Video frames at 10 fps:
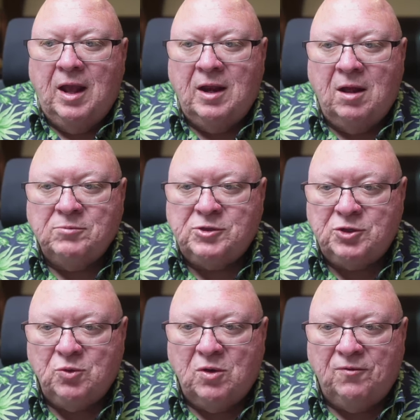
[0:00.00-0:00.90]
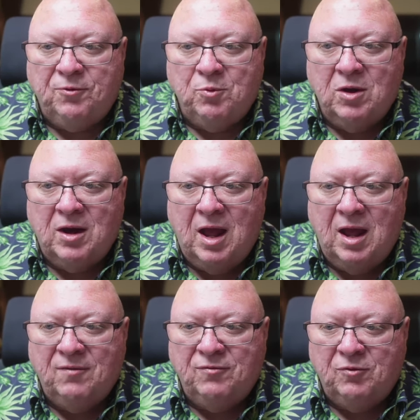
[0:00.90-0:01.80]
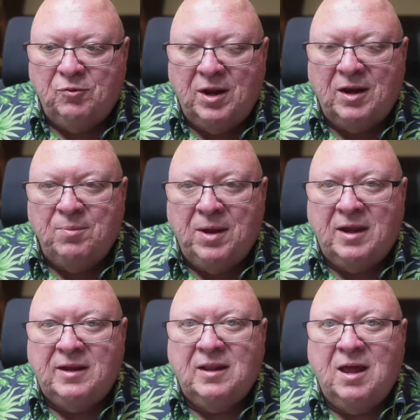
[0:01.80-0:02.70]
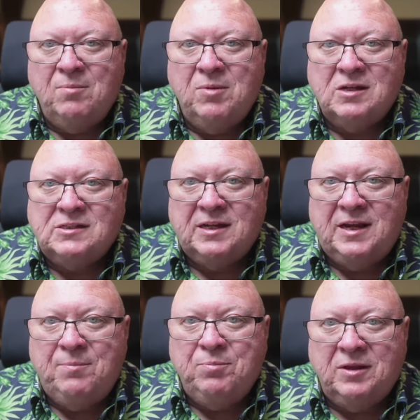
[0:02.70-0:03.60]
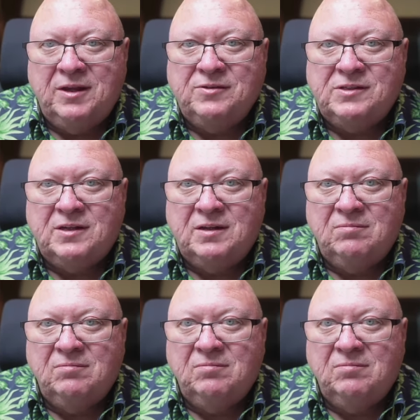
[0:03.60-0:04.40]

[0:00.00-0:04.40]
And I'm sure from what I've read about Elon Musk, that he believes in